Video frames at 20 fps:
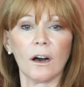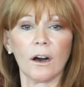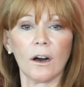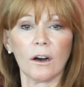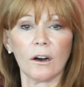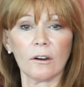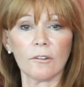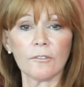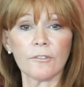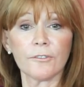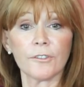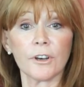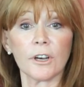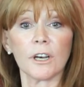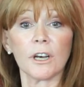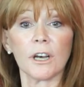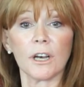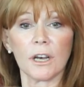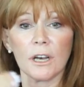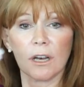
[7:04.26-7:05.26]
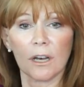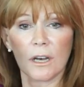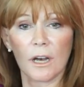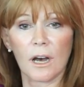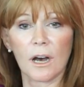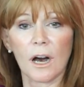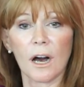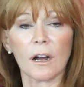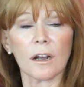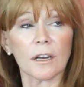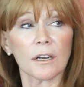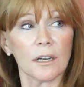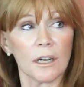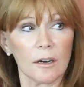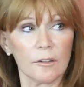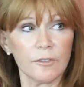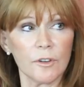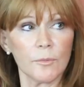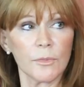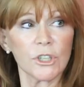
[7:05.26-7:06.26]
of our
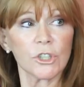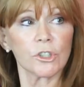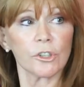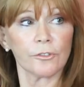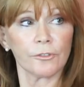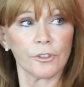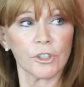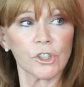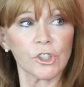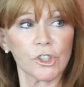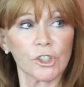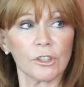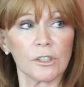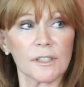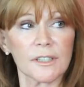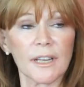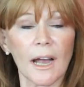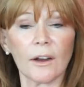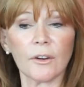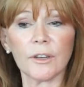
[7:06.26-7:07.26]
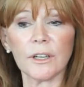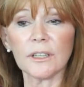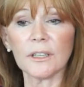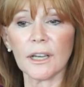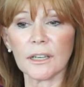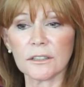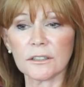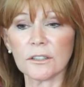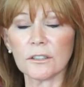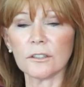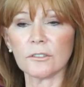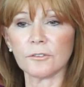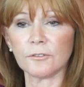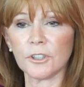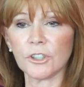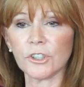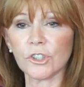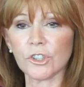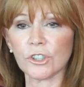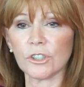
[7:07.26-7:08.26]
government officials, our elected
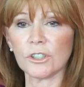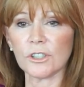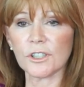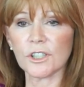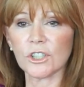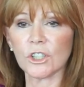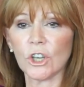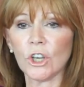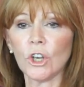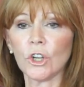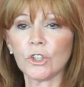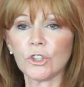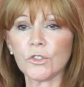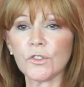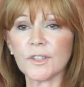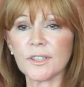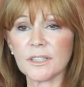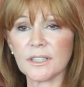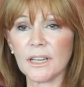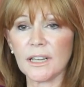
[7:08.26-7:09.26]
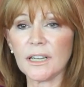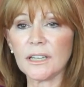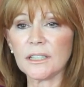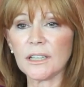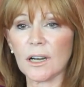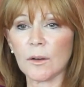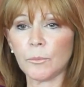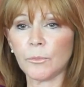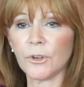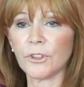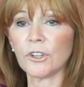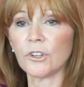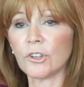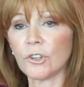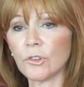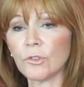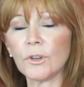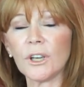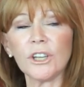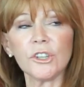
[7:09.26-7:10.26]
officials, to stand up with the
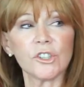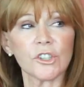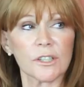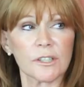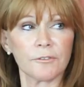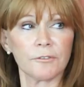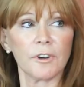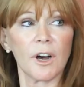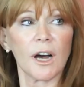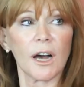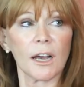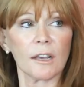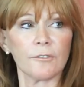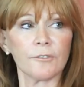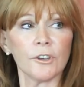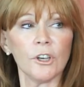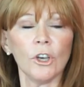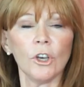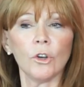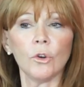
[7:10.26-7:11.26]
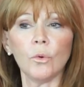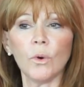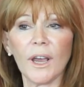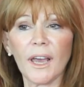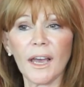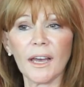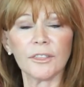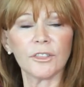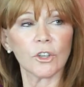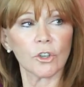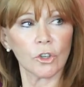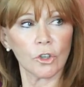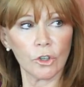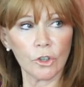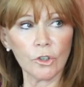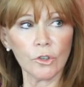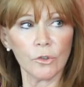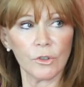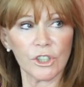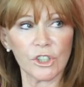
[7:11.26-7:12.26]
courageous five who had the
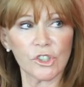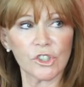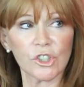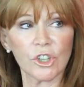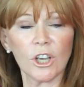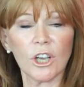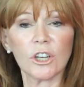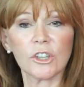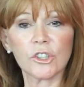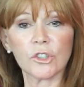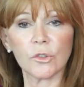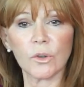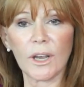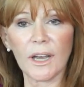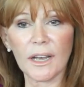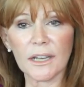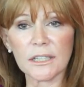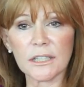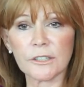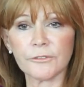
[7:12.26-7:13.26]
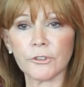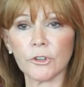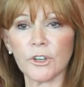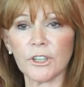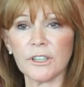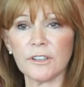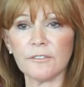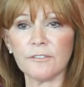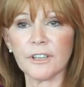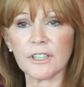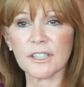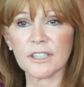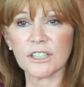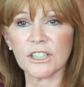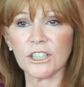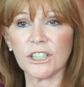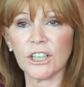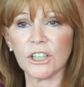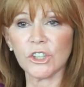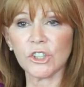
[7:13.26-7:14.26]
courage to ask for an
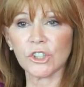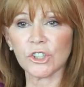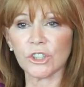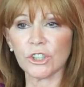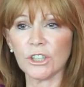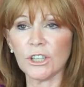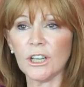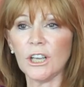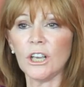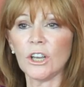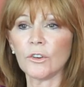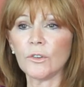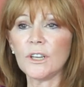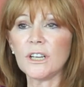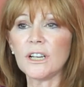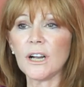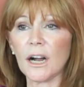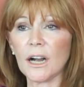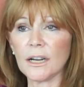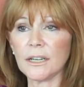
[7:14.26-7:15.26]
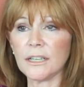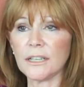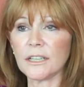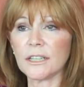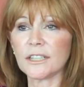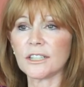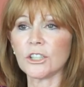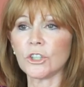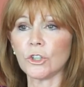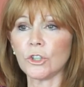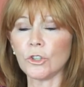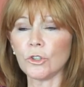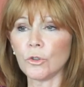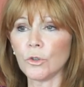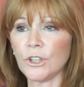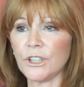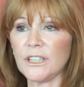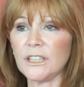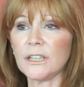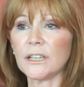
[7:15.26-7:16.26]
investigation regarding
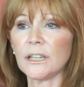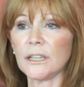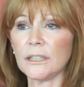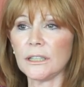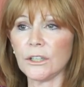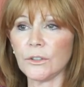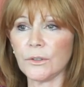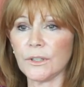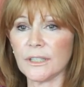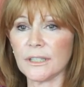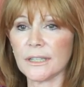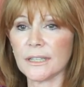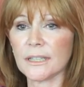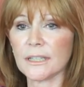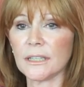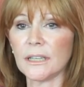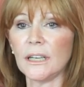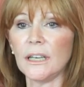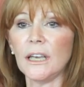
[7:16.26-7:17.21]
security clearance?